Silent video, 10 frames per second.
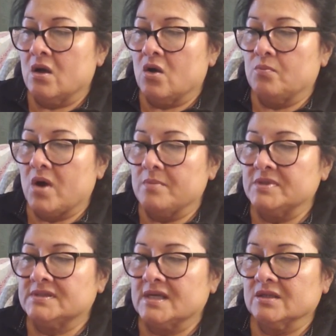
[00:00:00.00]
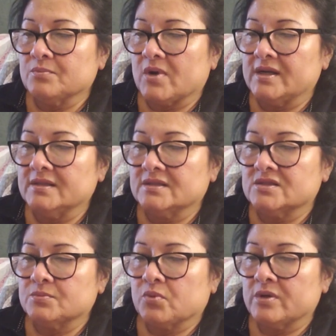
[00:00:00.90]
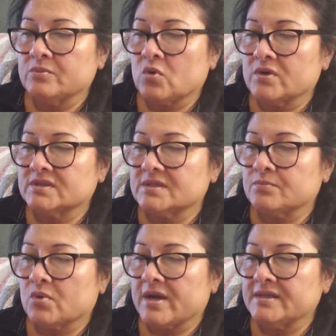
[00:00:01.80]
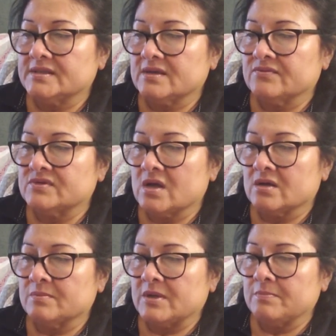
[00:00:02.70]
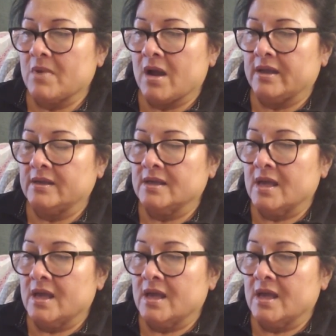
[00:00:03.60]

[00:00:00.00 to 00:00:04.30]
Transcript: Obama celebrated the Supreme Court's embrace of sodomy by